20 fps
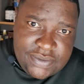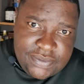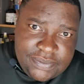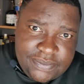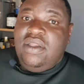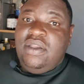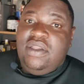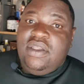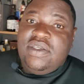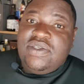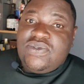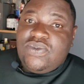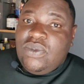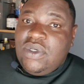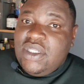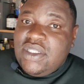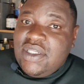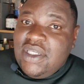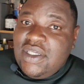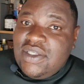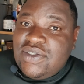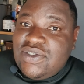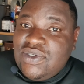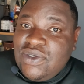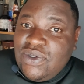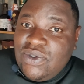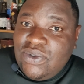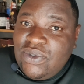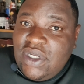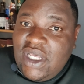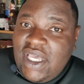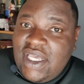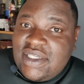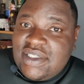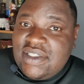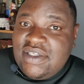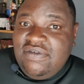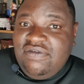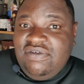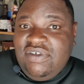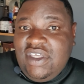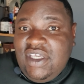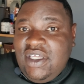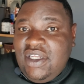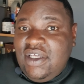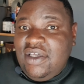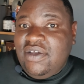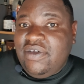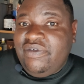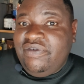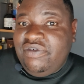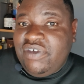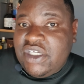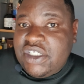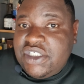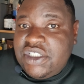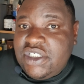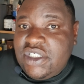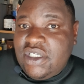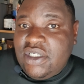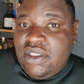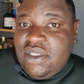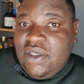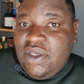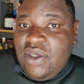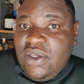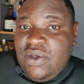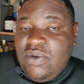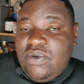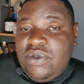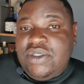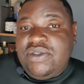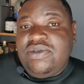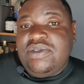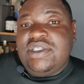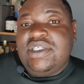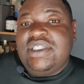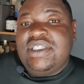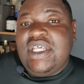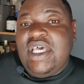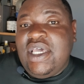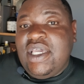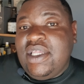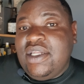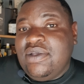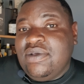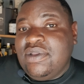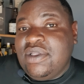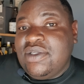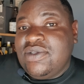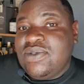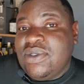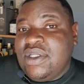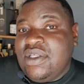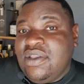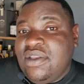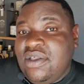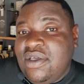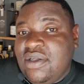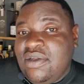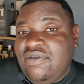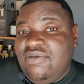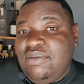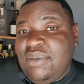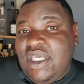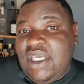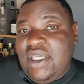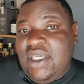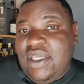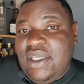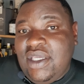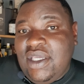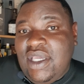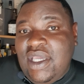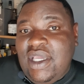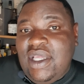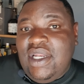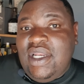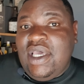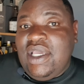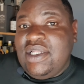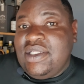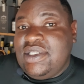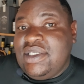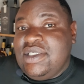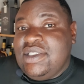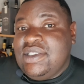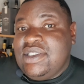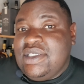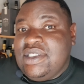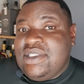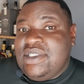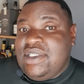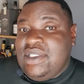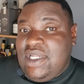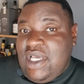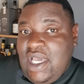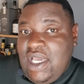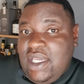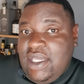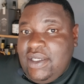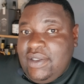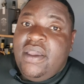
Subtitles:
There's what is known as the Vienna Convention, which was signed on the 23rd of May, 1969.